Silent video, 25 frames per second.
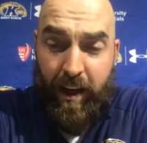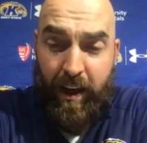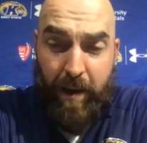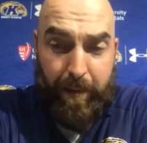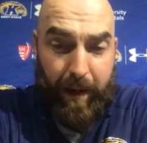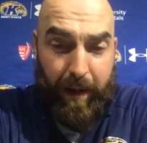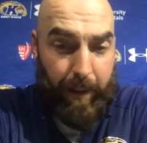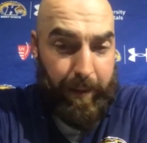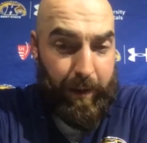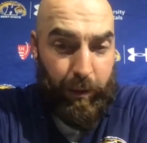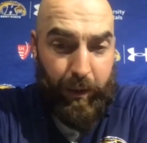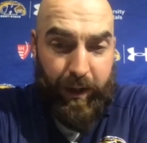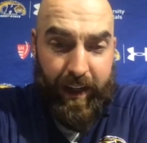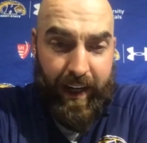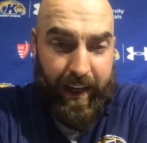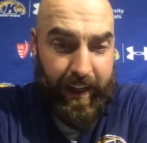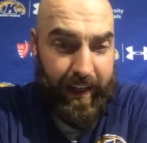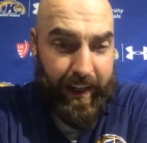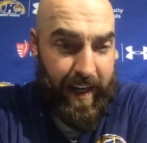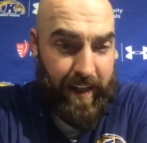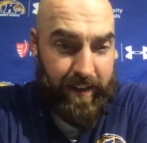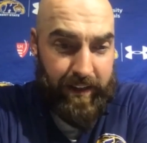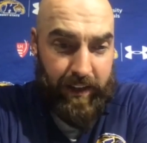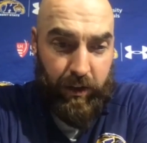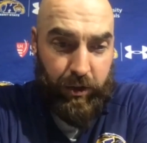But I mean, we got
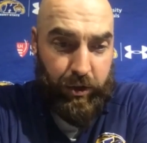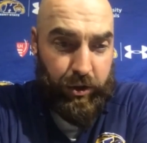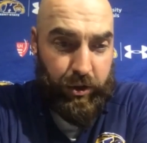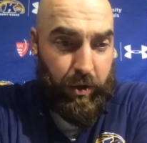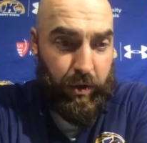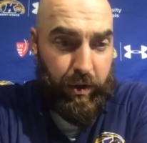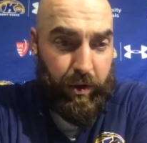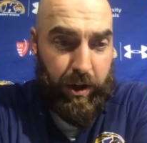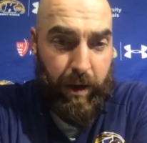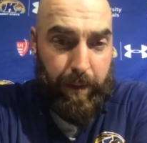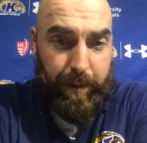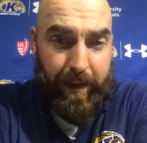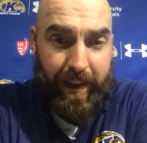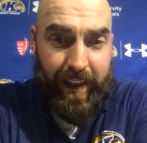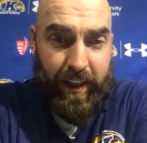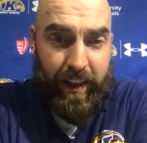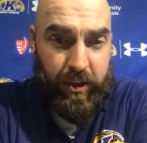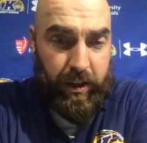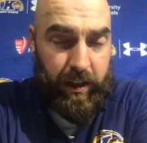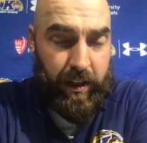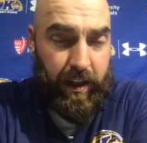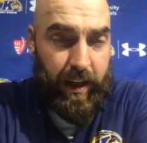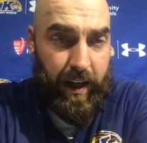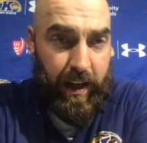guys that are showing up each and